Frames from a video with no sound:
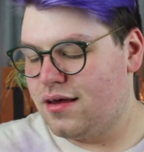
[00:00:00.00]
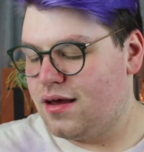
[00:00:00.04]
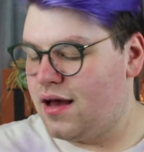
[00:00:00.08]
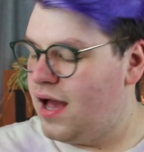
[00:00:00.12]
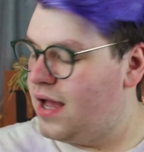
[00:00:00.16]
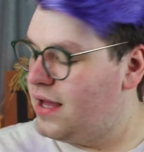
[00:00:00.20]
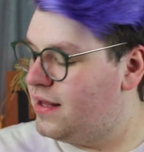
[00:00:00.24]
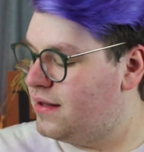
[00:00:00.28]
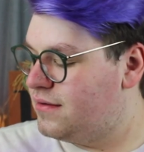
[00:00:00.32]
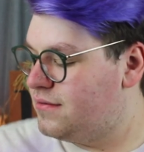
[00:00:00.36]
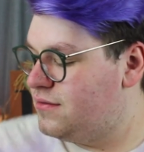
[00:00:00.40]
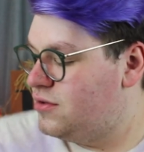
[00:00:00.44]

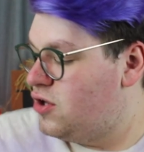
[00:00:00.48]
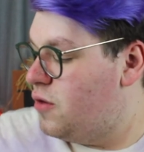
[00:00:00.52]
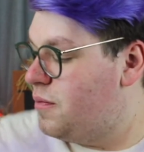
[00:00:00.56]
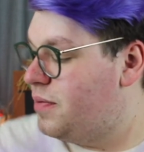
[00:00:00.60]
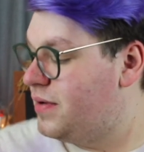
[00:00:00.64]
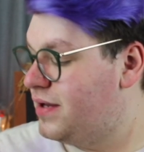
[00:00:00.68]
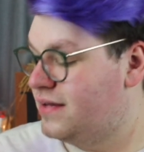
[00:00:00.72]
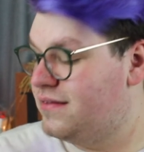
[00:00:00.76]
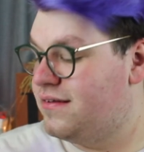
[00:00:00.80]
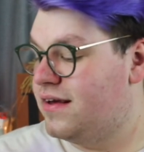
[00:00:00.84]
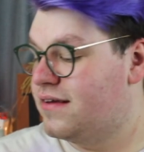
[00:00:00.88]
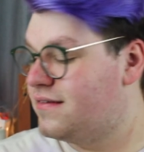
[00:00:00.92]
I,
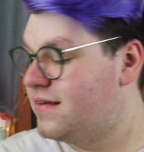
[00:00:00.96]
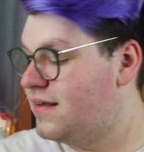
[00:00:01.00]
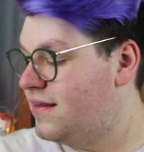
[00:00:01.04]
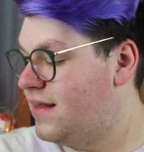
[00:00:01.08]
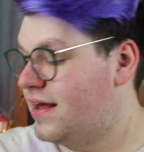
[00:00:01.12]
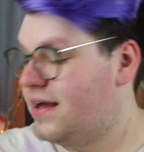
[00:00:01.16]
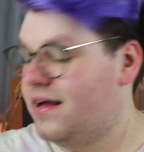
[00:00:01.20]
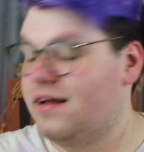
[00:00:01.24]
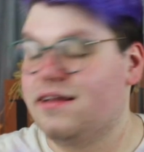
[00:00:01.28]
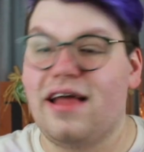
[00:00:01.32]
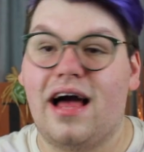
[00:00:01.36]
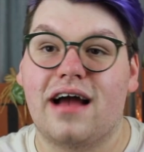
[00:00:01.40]
nobody does it
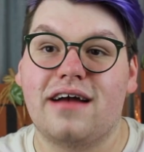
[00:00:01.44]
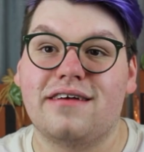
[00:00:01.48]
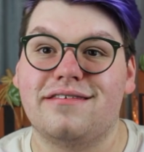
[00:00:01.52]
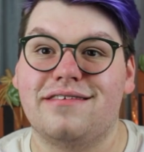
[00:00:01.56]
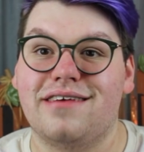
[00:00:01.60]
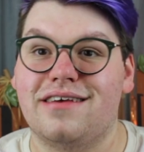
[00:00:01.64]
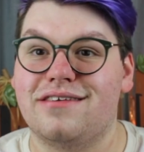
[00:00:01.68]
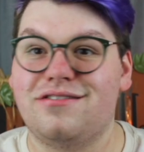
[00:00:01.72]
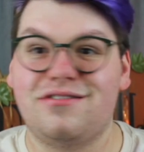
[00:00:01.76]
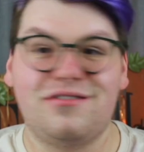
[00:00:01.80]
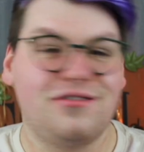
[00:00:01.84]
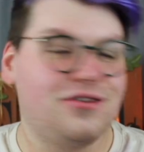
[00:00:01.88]
like
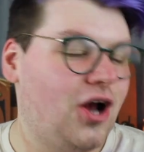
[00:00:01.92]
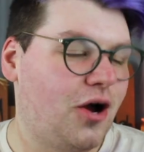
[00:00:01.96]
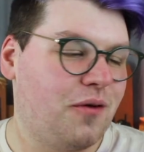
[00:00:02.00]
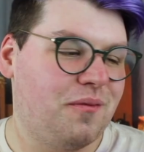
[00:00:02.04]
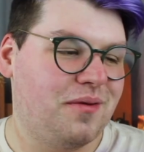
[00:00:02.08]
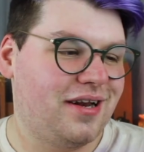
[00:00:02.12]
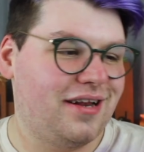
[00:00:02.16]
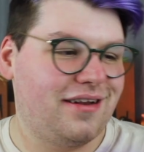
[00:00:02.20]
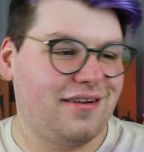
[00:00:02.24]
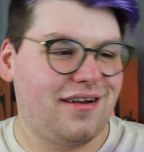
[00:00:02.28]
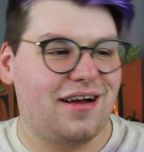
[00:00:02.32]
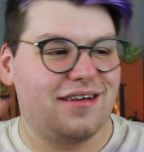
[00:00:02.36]
Alexis.
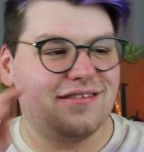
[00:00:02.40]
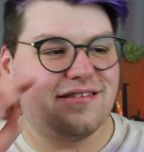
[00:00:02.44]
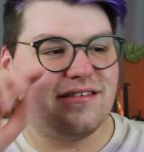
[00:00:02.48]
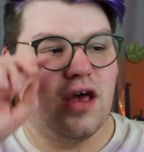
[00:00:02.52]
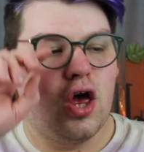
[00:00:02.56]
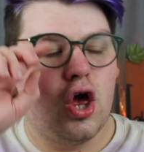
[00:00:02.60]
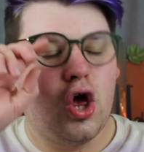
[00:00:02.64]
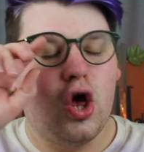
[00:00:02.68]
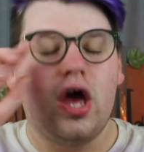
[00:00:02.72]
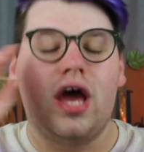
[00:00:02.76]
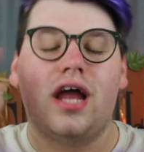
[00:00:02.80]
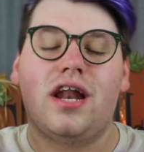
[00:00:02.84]
Nobody does.
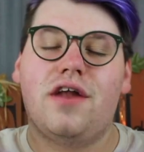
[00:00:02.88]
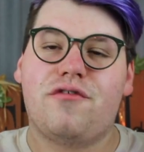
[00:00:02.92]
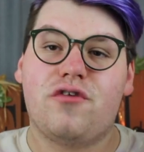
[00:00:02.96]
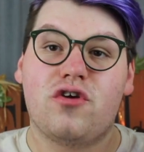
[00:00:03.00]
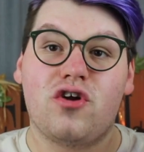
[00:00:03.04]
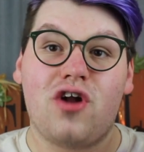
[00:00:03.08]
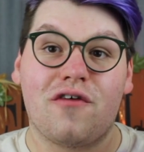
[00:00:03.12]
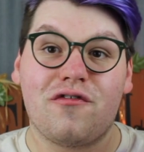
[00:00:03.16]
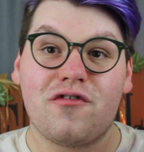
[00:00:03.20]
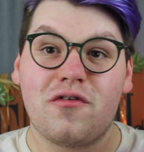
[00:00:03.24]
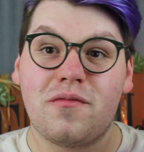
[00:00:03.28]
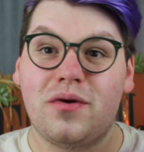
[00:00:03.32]
And if you're
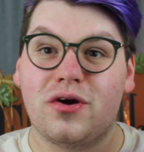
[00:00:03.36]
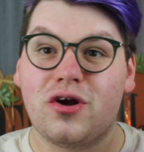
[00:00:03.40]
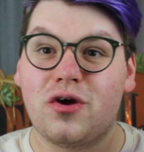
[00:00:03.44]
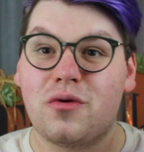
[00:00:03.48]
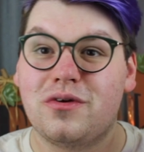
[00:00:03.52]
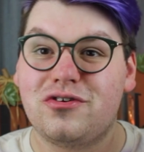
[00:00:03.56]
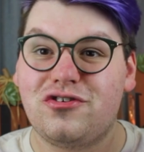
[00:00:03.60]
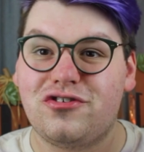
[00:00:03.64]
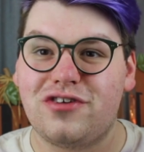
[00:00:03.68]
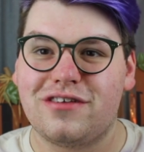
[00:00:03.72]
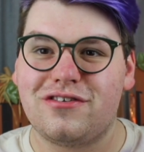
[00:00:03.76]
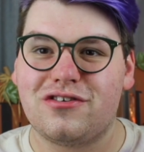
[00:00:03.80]
not familiar
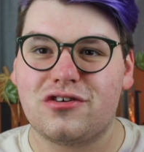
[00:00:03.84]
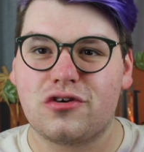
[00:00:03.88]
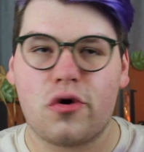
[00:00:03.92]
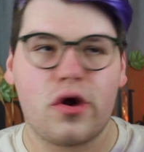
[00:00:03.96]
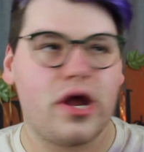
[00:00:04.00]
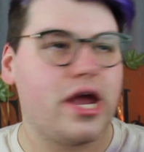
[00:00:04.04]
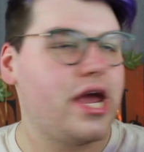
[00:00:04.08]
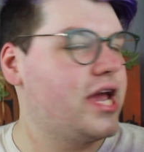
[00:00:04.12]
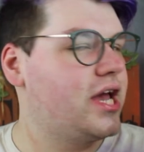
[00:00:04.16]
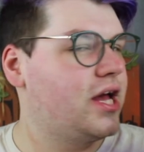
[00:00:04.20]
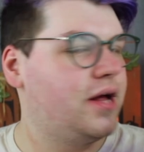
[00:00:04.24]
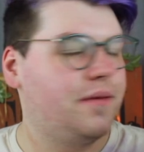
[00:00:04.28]
with Schitt's
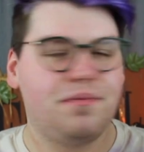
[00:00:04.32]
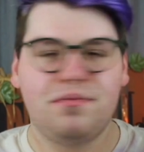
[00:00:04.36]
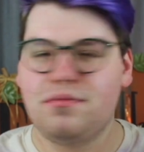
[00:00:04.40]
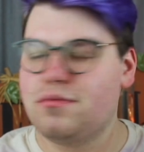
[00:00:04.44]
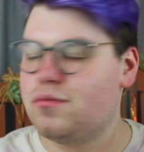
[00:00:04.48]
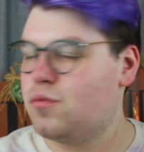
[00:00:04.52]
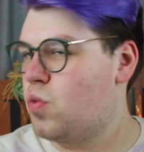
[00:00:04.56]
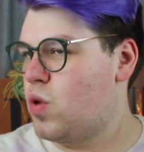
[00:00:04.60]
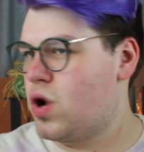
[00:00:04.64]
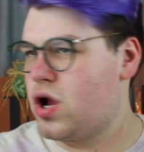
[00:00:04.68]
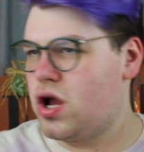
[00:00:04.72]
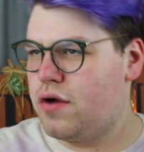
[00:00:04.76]
Creek,
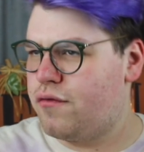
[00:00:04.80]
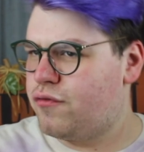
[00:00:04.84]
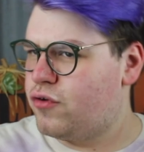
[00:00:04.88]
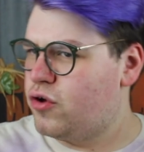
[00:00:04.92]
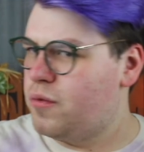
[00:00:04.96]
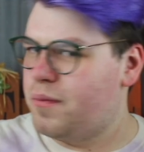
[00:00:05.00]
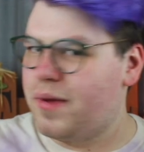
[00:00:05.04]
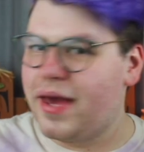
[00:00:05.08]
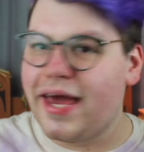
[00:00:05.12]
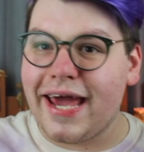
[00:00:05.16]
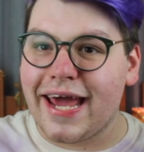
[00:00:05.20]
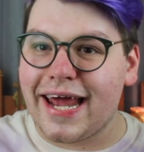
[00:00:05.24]
where have
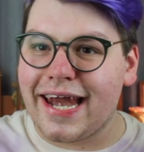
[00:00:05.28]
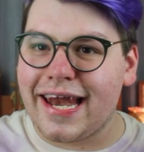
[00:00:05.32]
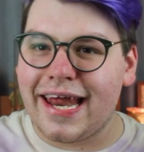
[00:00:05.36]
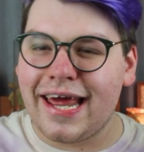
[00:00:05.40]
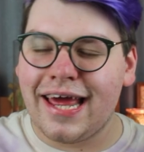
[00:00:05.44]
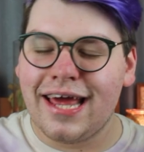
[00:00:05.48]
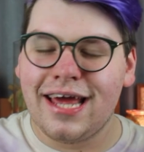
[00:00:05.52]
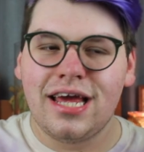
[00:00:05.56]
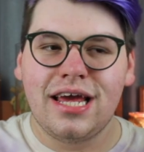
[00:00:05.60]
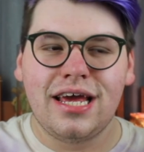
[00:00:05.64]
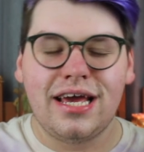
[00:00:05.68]
you been?